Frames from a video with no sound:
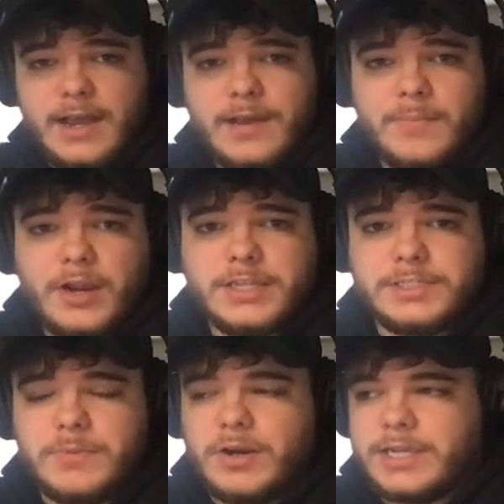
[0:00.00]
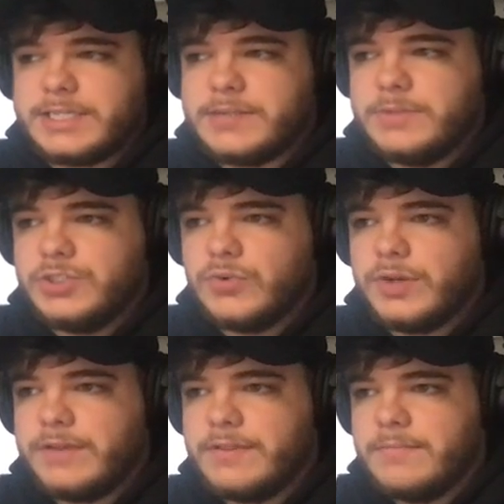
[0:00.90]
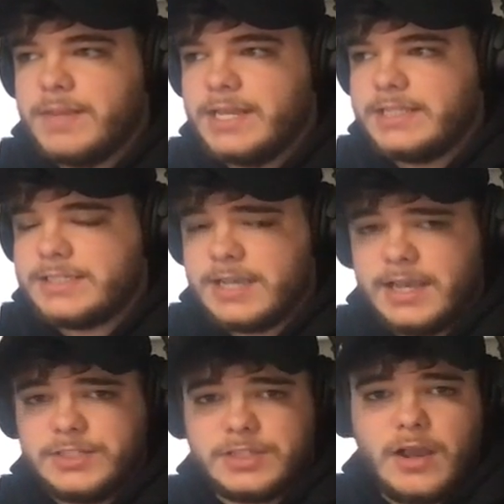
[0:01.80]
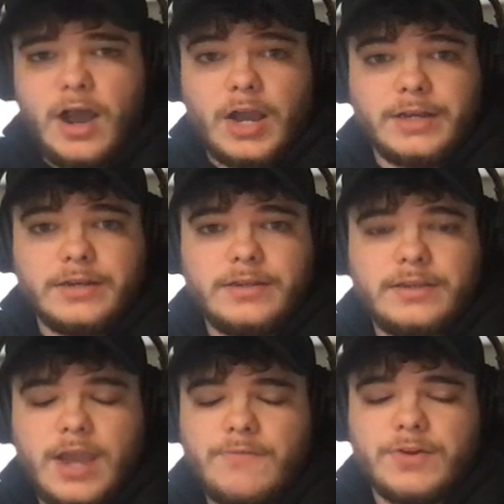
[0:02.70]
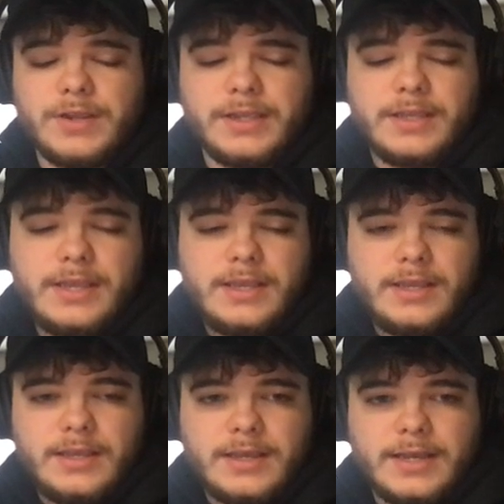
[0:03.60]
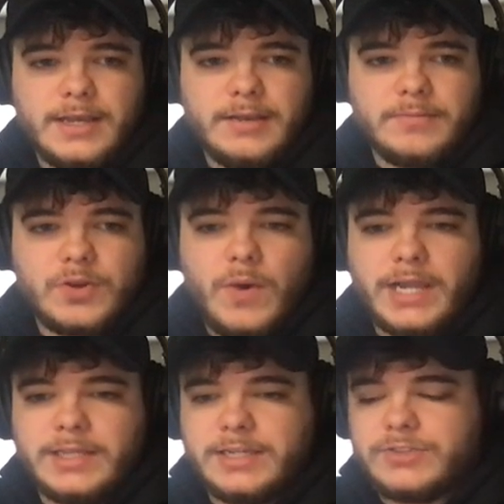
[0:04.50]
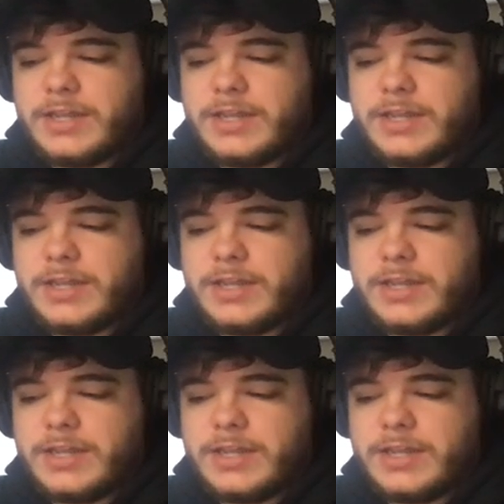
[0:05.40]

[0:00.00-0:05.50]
Marcus Smart gets the majority of the minutes on covering Kawhi Leonard.